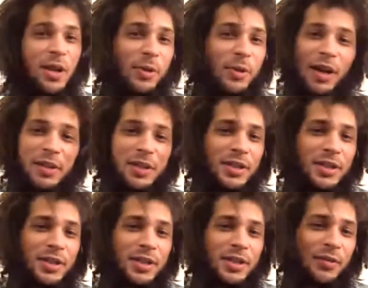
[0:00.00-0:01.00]
That
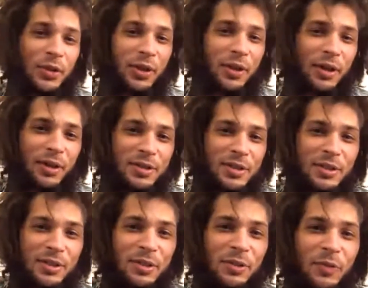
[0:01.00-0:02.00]
song summarizes everything
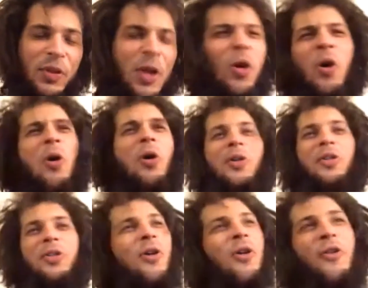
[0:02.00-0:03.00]
I listen to. The
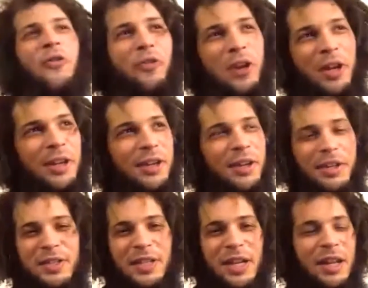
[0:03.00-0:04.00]
whole
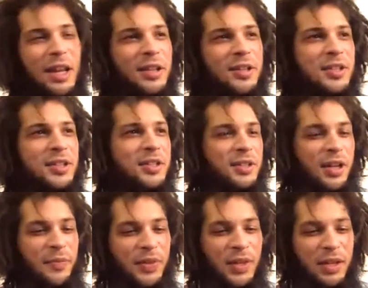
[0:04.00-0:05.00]
freaking CD is
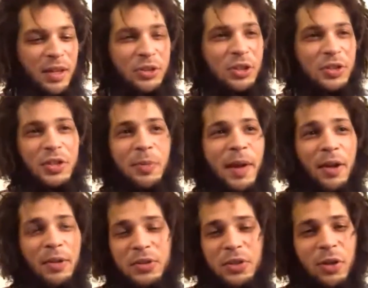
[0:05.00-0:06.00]
just
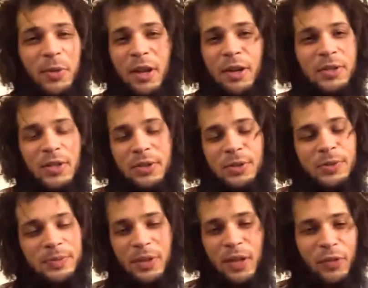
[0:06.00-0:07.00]
about Terminator
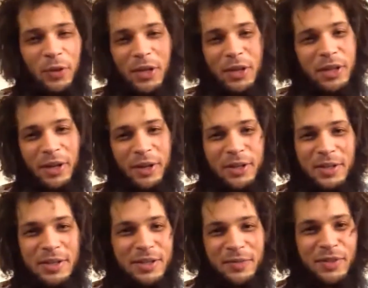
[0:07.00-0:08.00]
2. If you read the
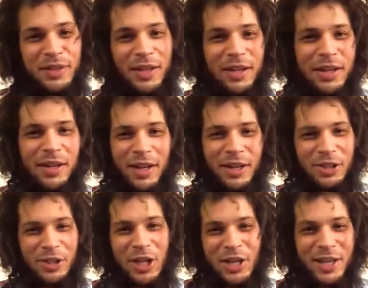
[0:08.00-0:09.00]
lyrics,
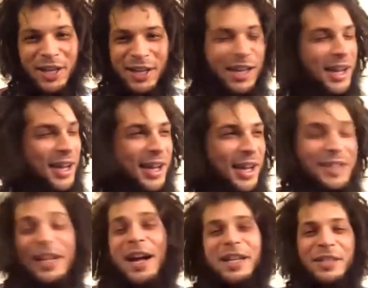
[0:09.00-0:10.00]
it's
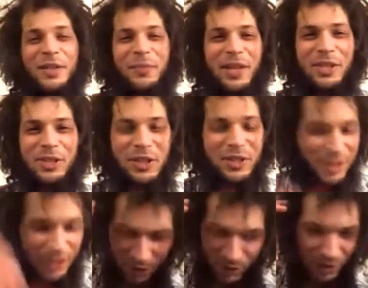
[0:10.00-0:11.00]
awesome. It's
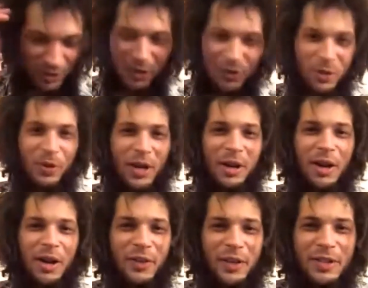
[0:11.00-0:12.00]
just, you can turn your
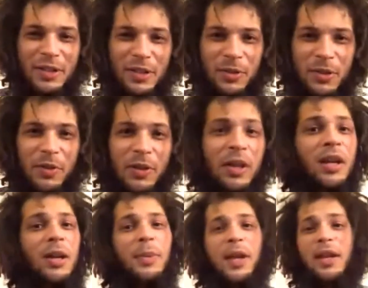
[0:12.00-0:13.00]
brain off and listen to it.
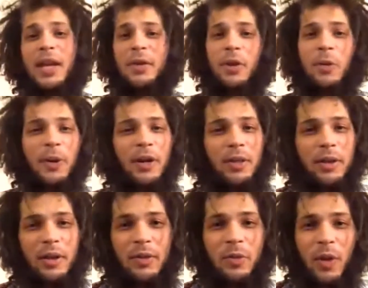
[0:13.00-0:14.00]
But yeah, Necro
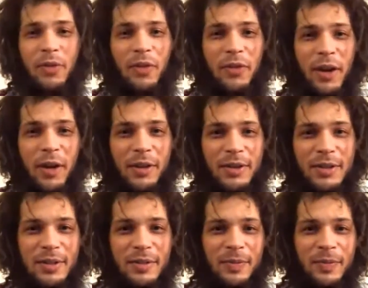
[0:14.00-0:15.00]
Panther, Wave of
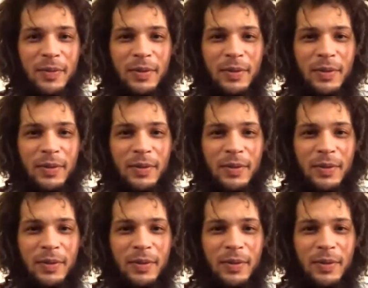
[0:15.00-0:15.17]
Violence.